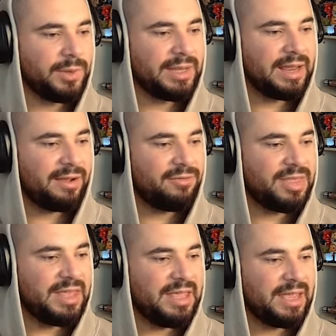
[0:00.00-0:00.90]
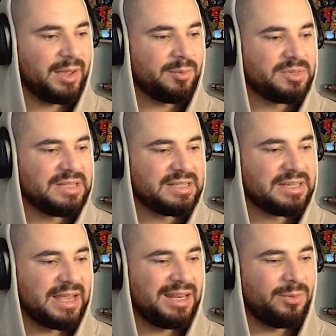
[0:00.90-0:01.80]
We then have the
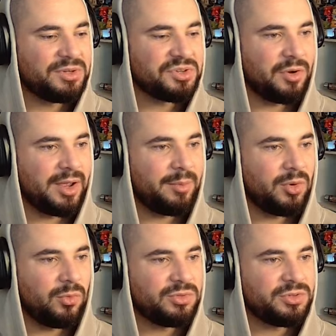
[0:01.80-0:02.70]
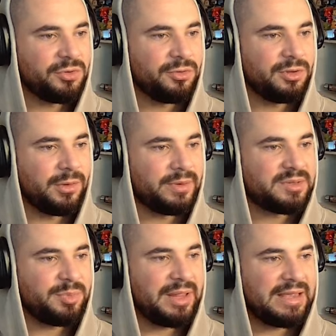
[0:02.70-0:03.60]
M16, which I'm also going
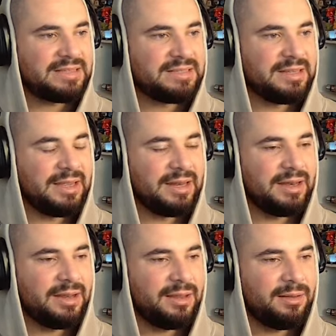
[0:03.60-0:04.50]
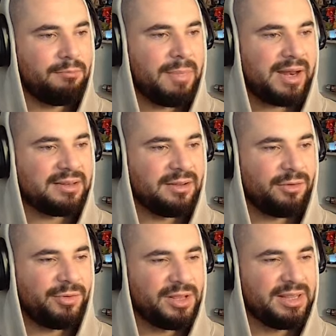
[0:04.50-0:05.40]
to place in meta tier.
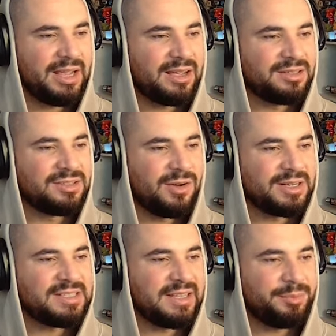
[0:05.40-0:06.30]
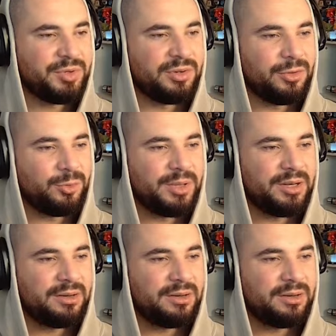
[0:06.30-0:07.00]
I feel like that gun's kind of slept on a little bit.